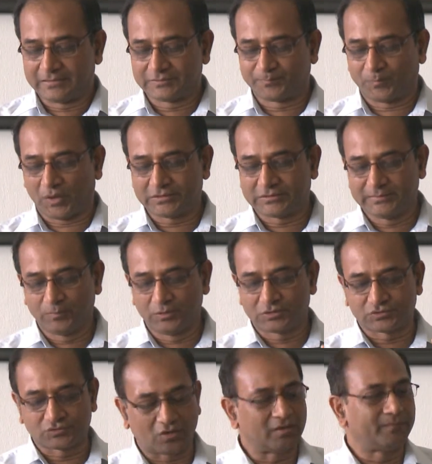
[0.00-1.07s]
is possible to
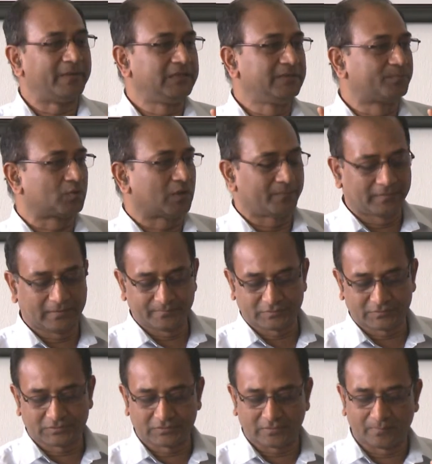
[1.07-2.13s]
solve many
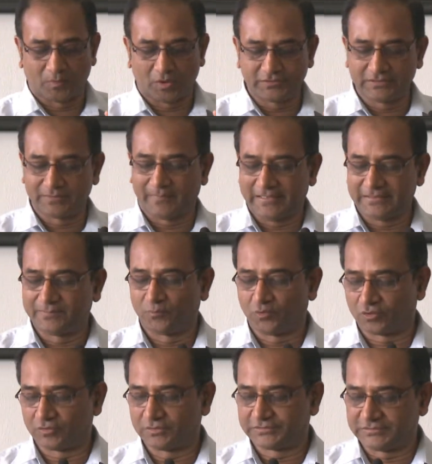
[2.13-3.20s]
problems of body and mind in a
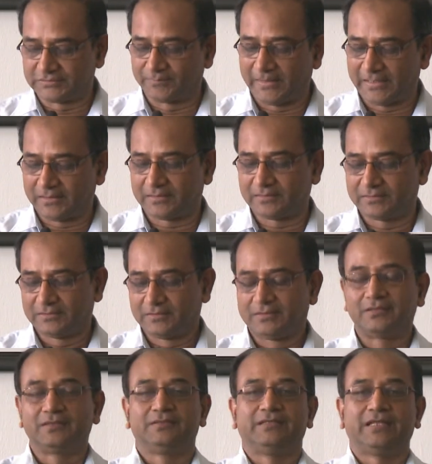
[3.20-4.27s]
more holistic manner
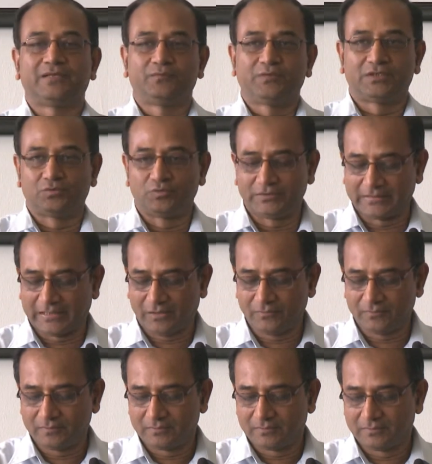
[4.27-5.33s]
than we are doing
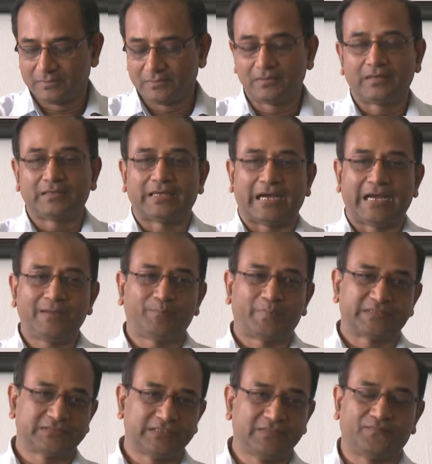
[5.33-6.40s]
now. And I'm
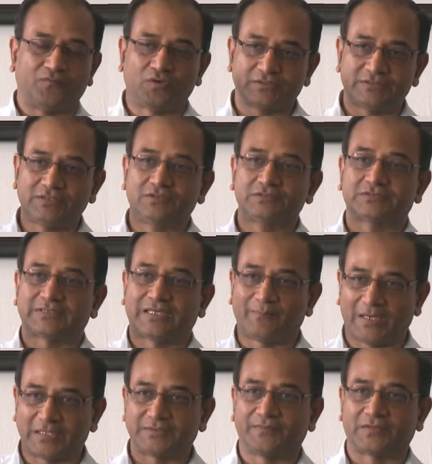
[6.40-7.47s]
personally focusing on some
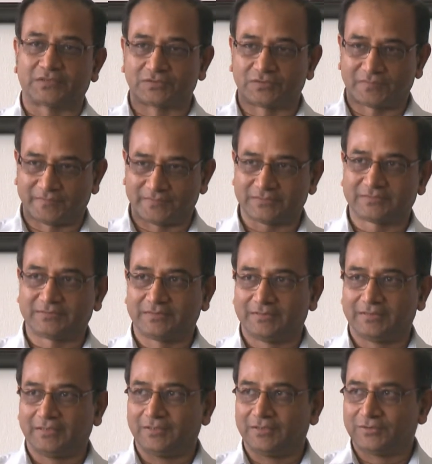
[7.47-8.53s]
aspects of it.
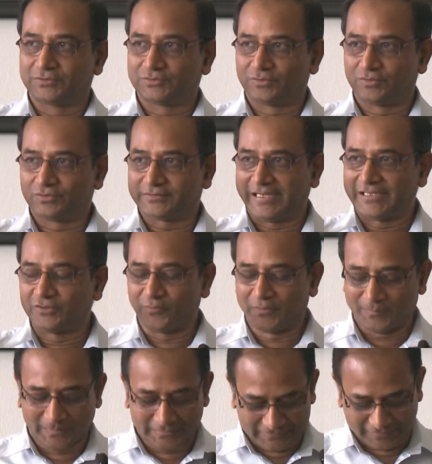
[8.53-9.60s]
So thank you
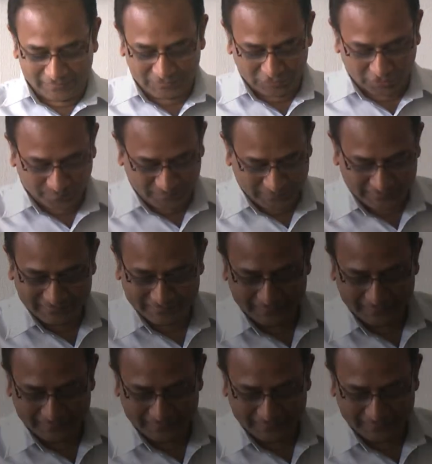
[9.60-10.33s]
very much. I'll stop here.